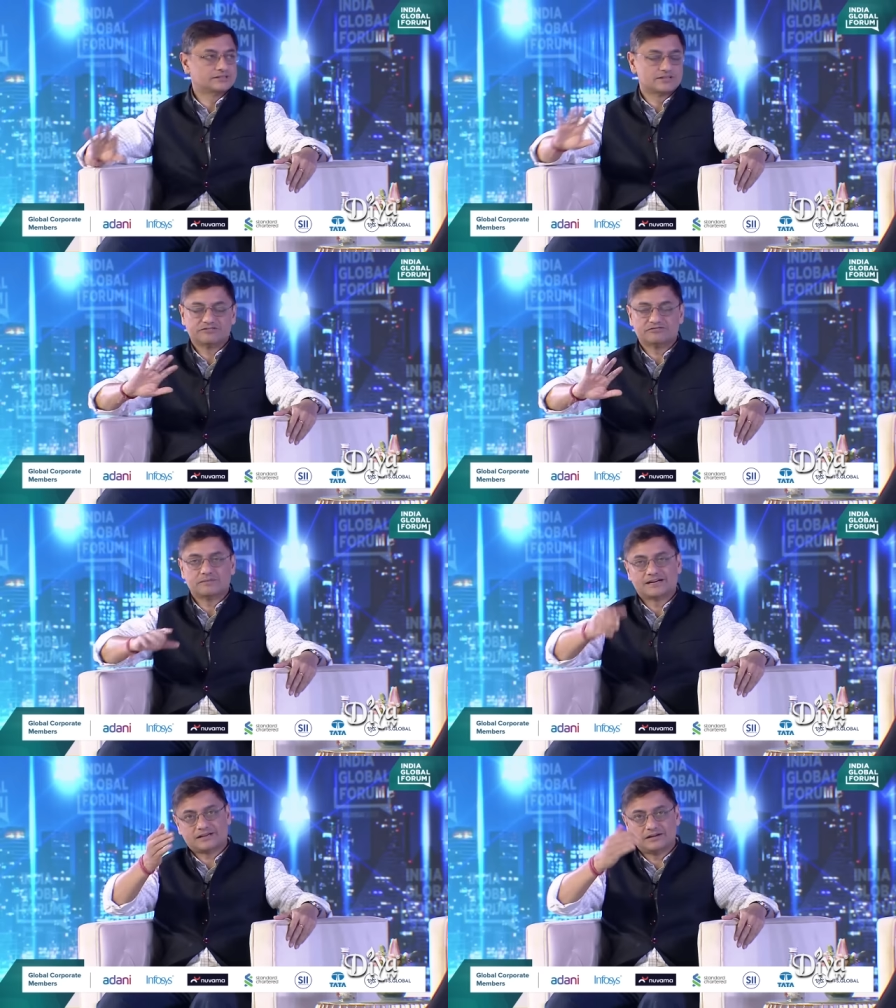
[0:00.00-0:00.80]
It's a
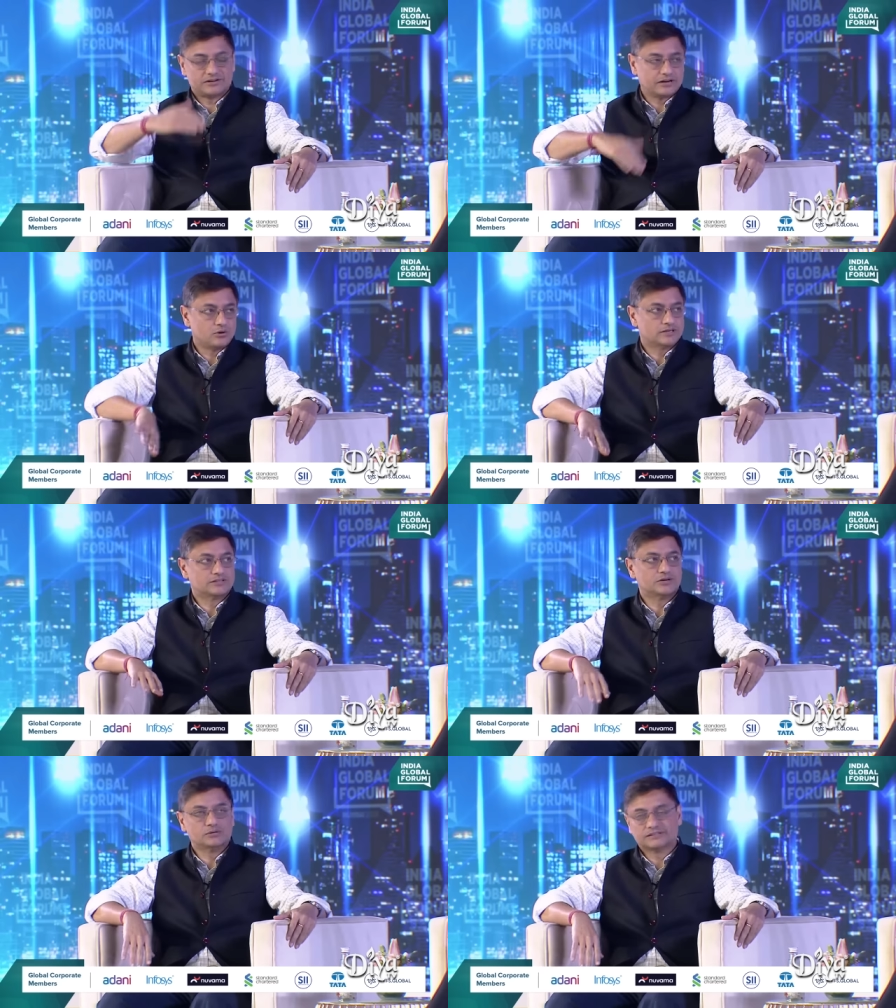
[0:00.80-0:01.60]
different matter. I
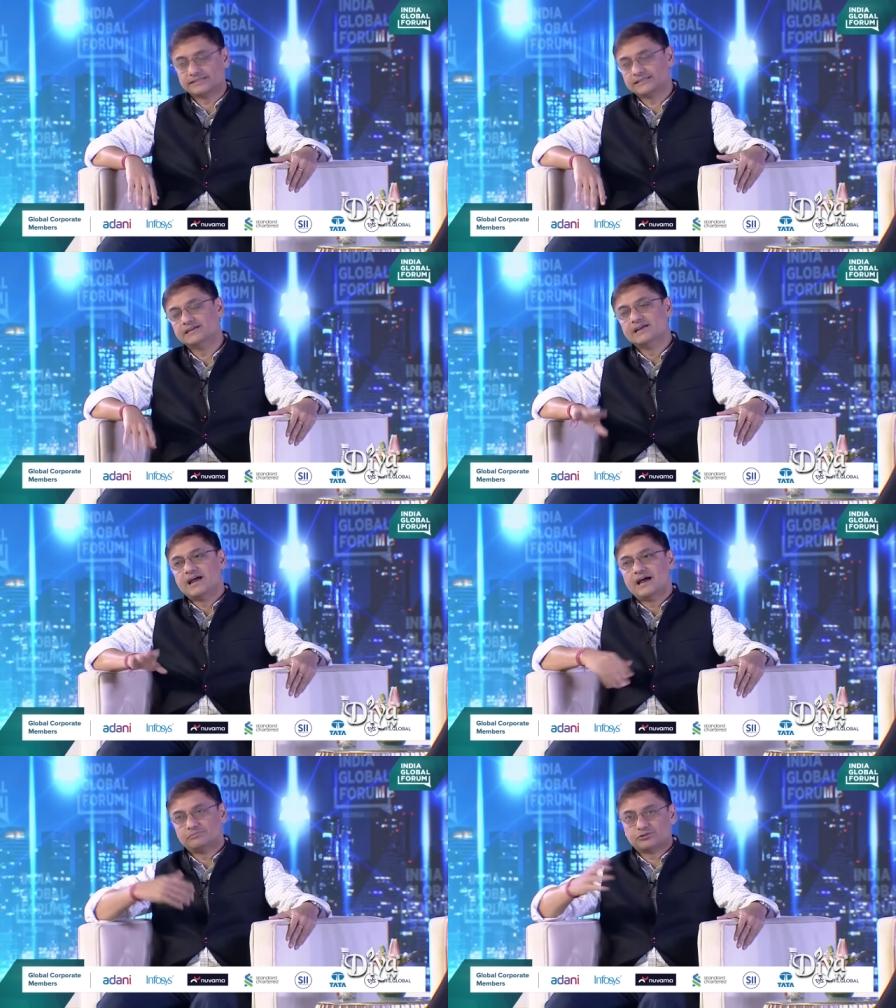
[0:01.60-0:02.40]
recorded the whole thing
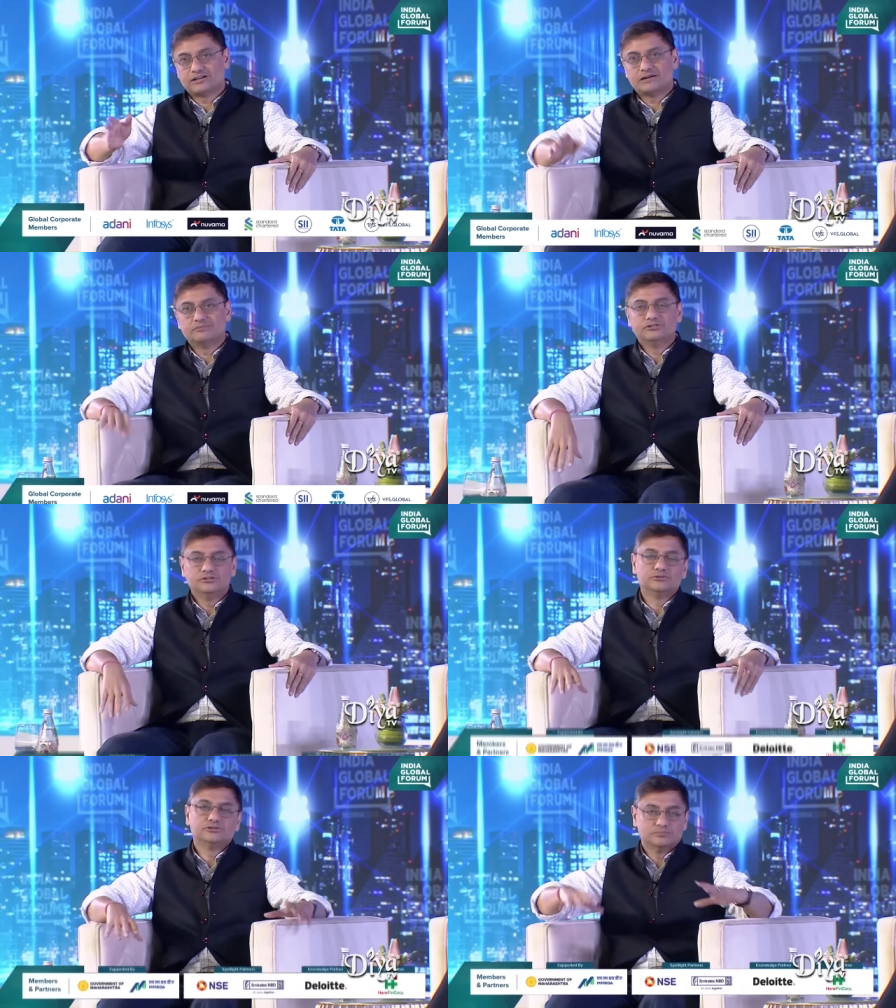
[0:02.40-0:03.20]
and put it up in
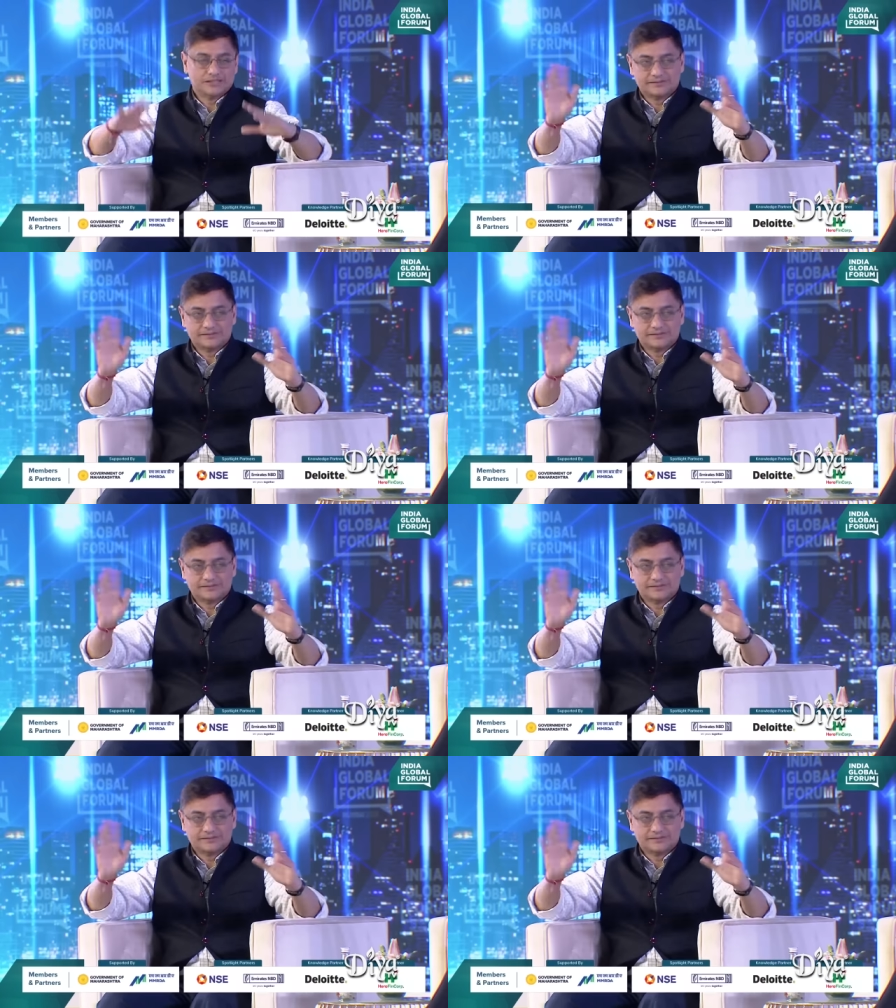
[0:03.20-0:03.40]
YouTube, and